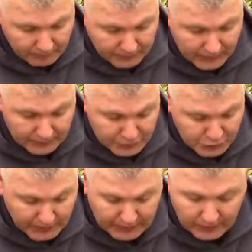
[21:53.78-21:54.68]
getting the
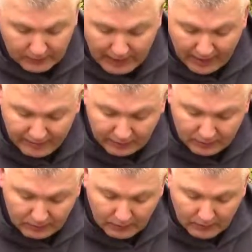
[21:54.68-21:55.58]
training and having
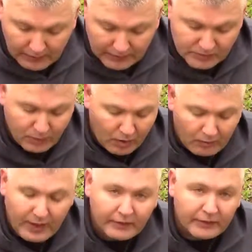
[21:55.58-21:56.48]
a small
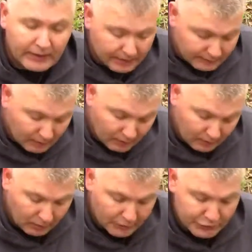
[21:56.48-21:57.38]
minor kit, a
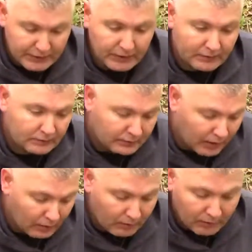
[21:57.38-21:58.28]
larger kit. You
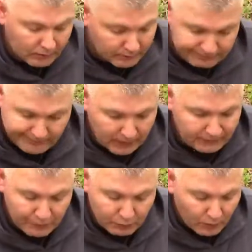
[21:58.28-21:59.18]
know,
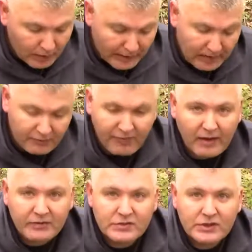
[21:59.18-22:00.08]
if you want to have
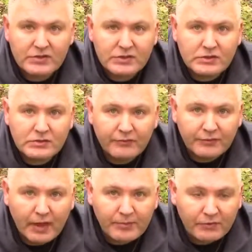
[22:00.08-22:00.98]
5 or 6
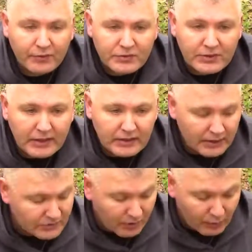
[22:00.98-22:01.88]
different types of first aid
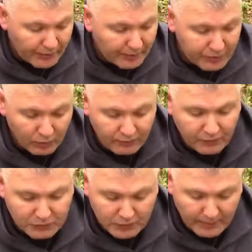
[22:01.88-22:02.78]
kits all the way up to a
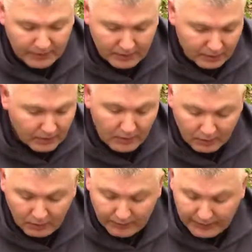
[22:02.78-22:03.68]
full trauma kit,
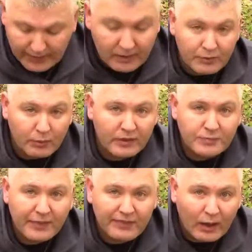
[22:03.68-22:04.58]
go right ahead. want to
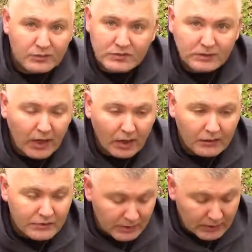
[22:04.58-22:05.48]
spend thousands of
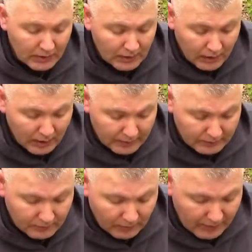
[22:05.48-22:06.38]
dollars
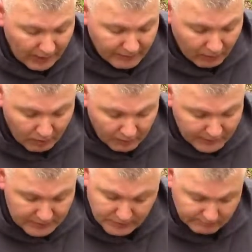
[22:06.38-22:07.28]
on having all of
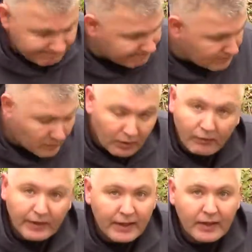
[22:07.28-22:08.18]
this, go
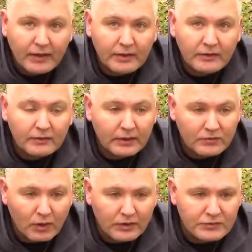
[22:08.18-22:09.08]
right ahead.
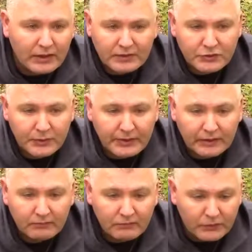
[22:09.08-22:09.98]
As long as you got the
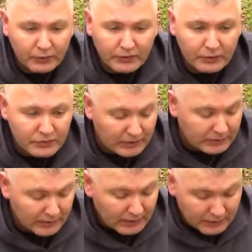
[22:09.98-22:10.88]
training, you can use it.
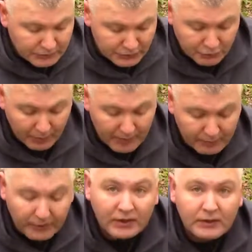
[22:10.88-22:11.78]
Just
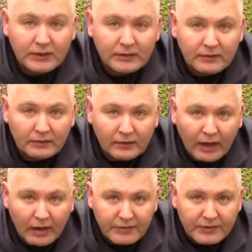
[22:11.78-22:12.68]
remember,
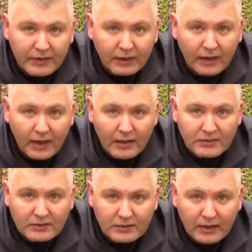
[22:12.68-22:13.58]
everything
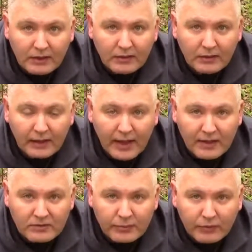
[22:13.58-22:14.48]
has a date and it
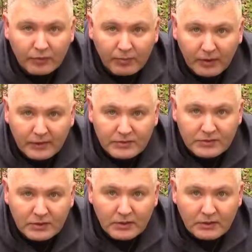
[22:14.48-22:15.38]
has to be
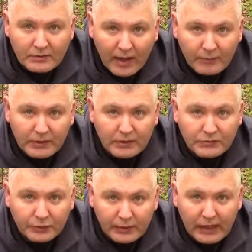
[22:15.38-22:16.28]
replaced. That
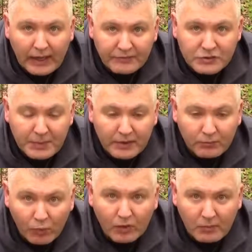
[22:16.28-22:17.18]
means you're going to have to
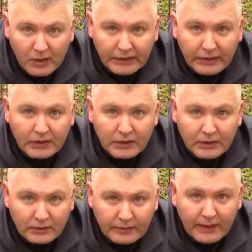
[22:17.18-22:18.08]
spend more money
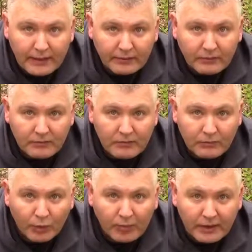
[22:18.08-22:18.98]
to get it
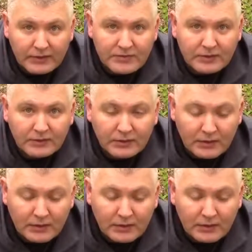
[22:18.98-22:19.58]
replaced.